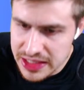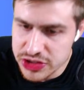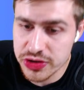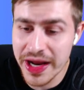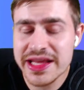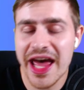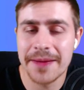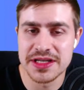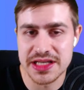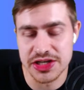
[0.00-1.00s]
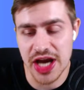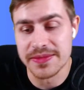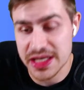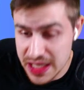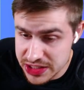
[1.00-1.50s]
Trent captain, says
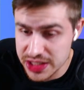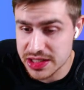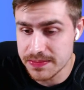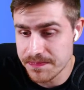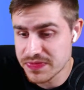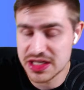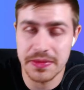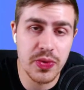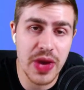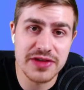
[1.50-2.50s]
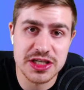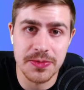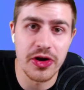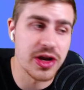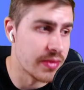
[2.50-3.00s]
James. That's actually something we haven't
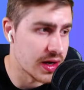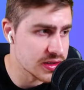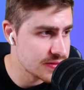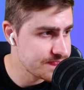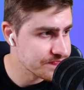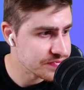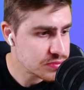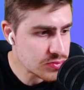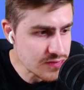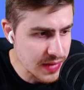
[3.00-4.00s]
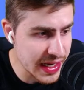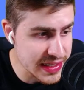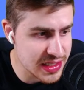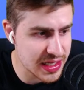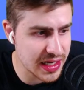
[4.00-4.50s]
spoken about,
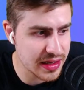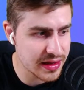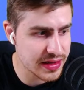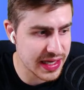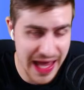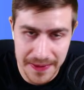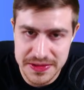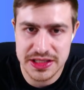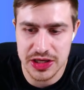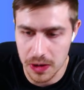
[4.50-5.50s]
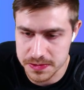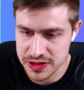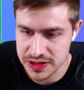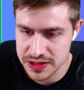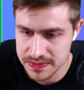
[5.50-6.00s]
is the captaincy
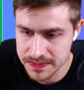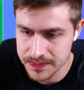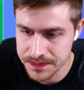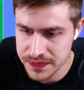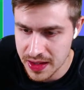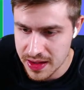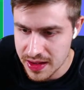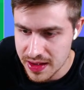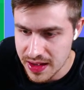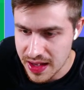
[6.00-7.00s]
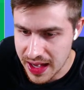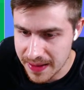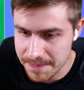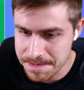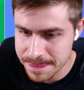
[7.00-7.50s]
options.
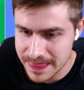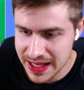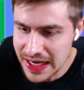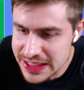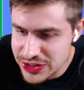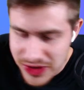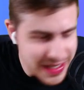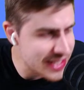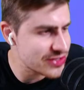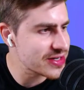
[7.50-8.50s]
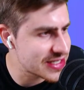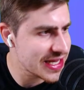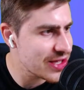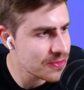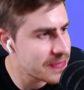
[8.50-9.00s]
Guys, it's not
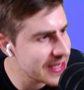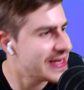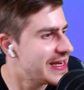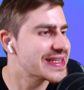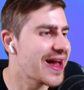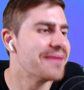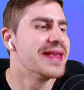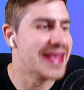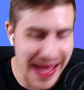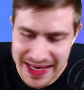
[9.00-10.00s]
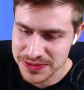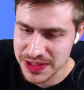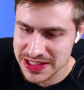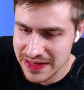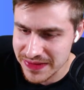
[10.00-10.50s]
TUPD time yet. We
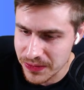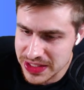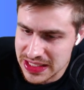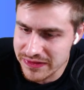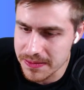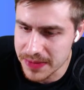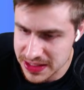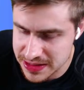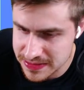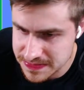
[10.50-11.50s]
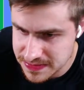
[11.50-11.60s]
still have a bit.